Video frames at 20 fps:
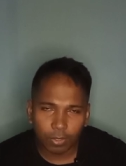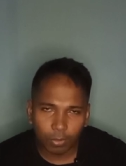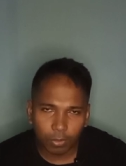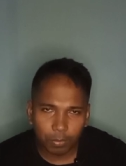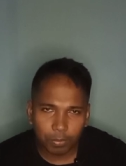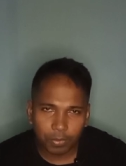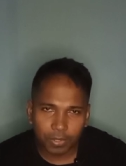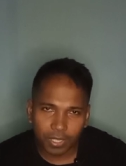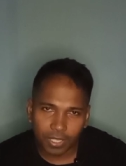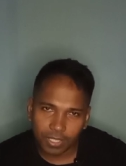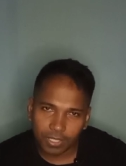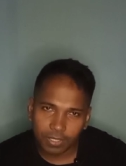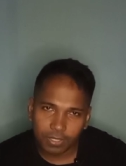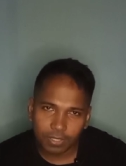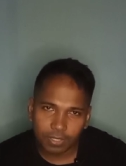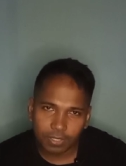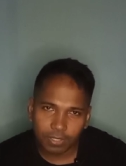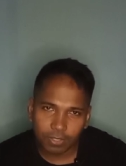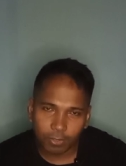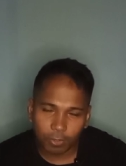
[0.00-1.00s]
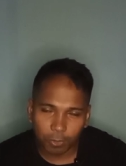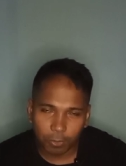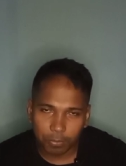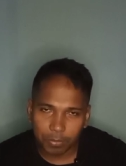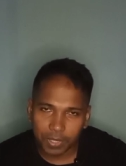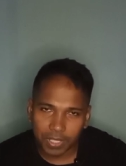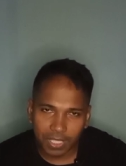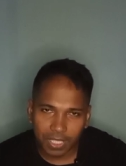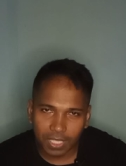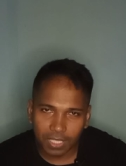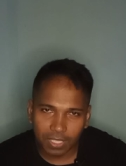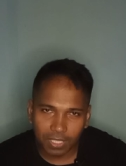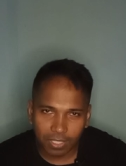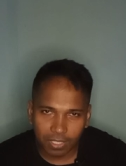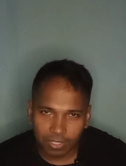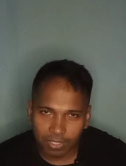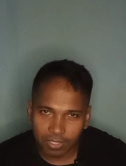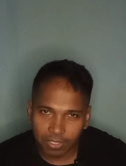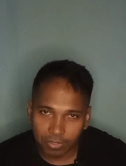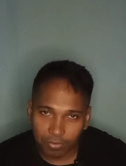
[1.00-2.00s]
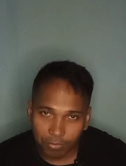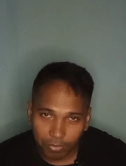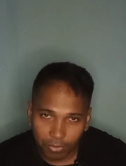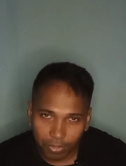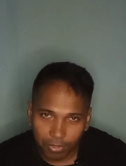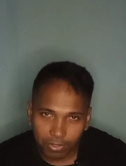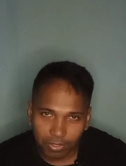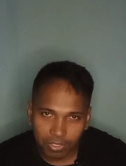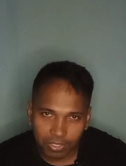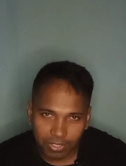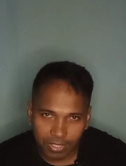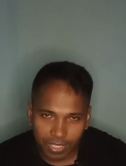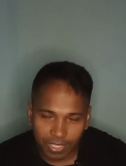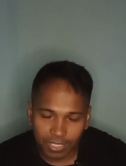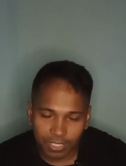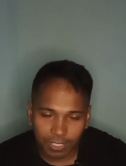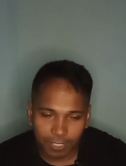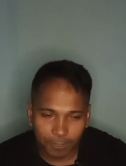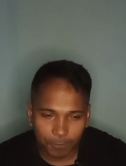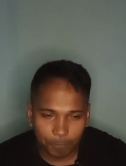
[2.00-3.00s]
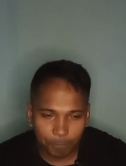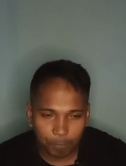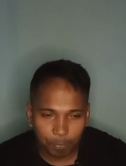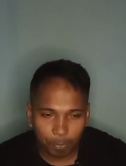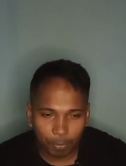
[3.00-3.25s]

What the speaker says: low price automatically in default setting,